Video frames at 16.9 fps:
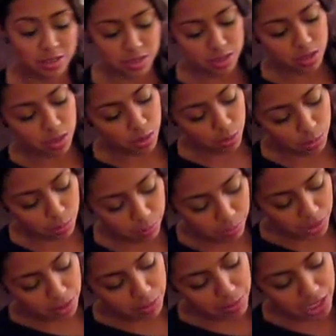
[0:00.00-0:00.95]
So oh.
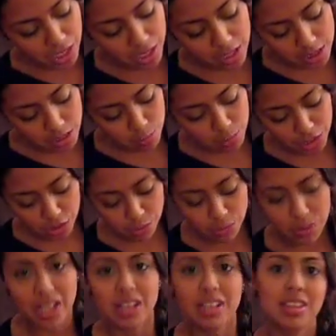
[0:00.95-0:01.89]
me and my husband knew
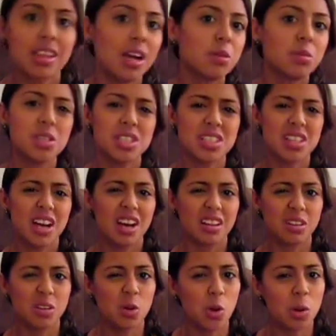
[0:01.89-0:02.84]
that that was
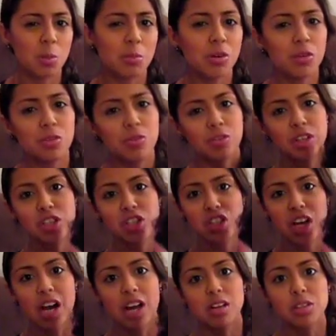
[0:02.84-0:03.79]
not normal for a
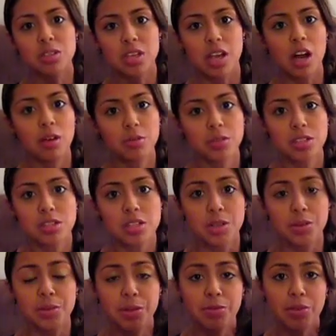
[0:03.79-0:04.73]
child.
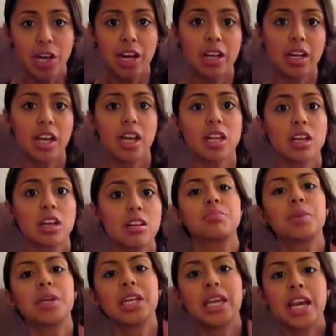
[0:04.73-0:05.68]
Obviously, we've had oh. Kayla.
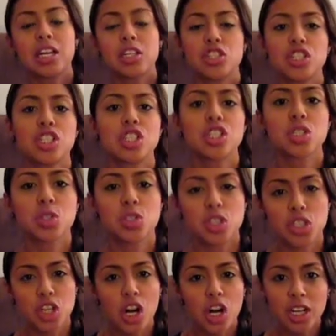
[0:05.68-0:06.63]
But yeah, she
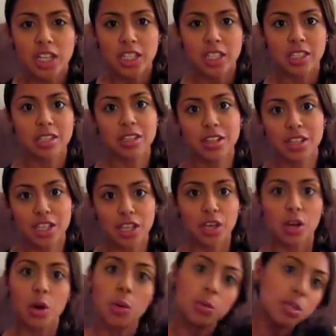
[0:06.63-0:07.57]
just started
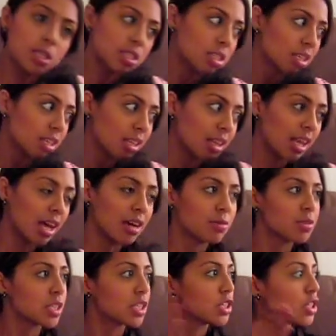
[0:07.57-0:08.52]
looking always to the
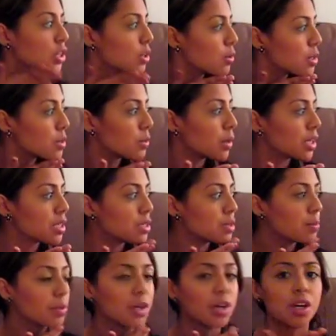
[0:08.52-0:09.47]
left, and she always wanted
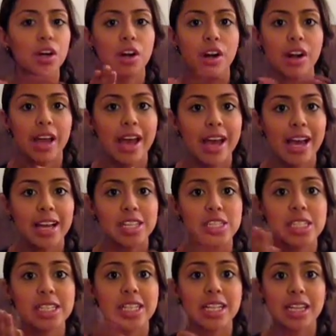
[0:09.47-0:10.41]
to put her
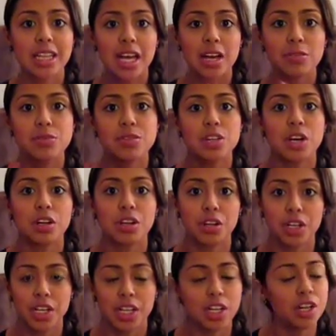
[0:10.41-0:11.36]
head to the left on,
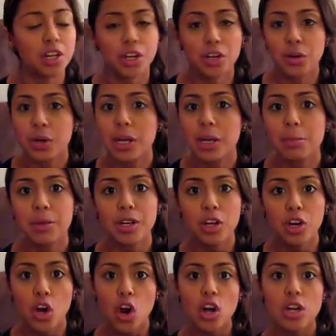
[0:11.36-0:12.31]
in her crib,
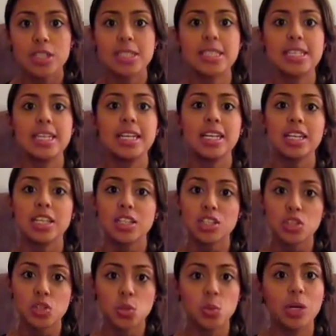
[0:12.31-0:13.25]
in car seat, in
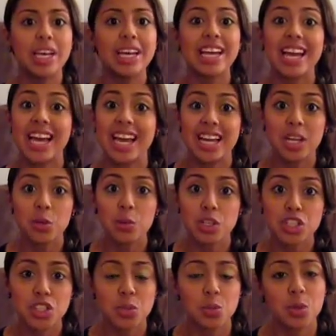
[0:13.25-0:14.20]
the swing,
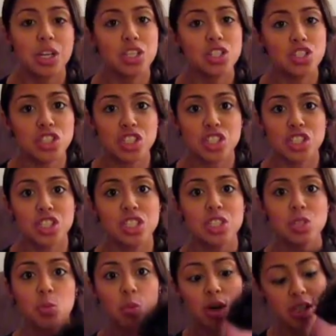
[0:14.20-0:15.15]
anywhere she was. She
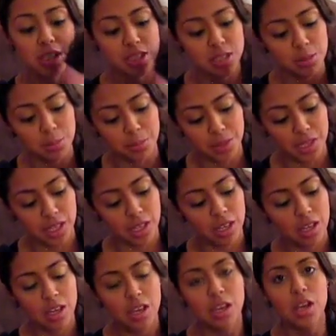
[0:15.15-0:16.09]
just wanted to be
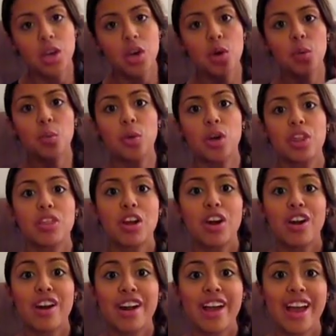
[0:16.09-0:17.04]
with
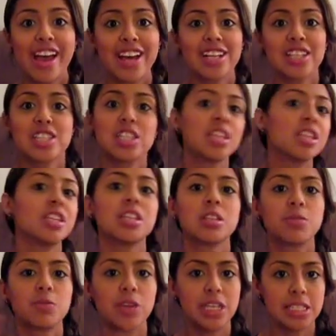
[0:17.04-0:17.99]
her head
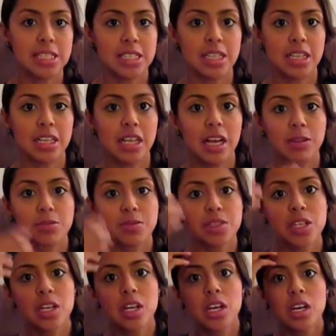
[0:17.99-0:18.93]
facing the left.